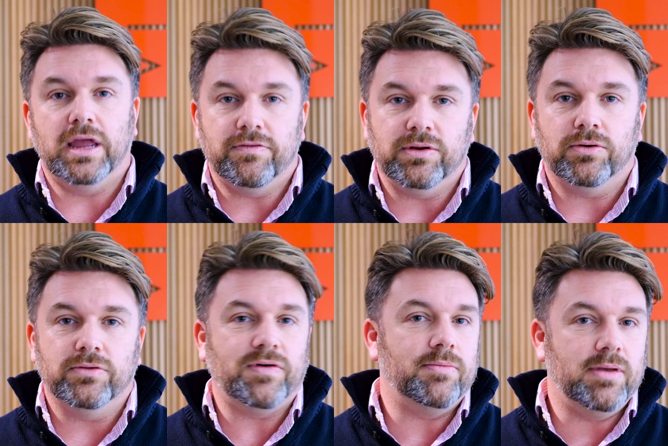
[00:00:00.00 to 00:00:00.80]
every
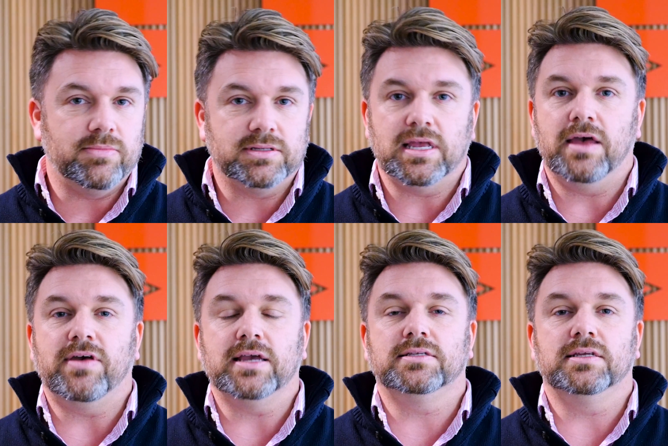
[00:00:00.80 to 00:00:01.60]
all of our members
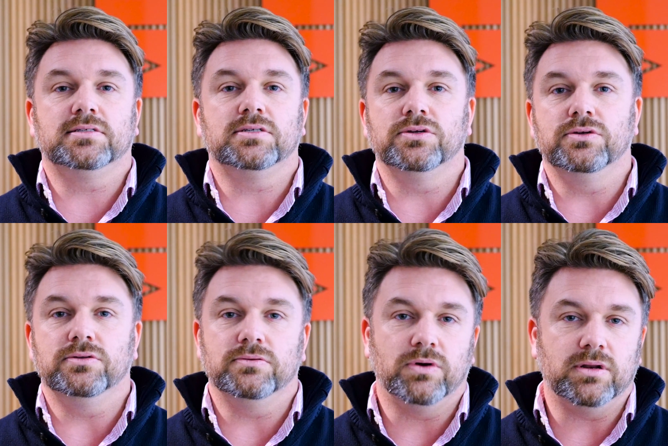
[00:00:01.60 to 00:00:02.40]
have access
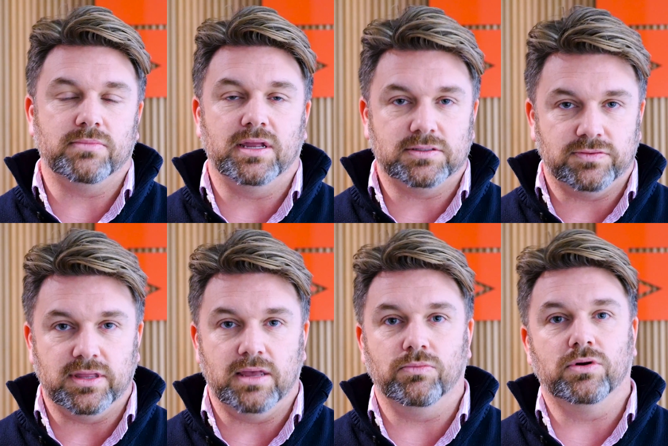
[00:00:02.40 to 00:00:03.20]
to what it means for them,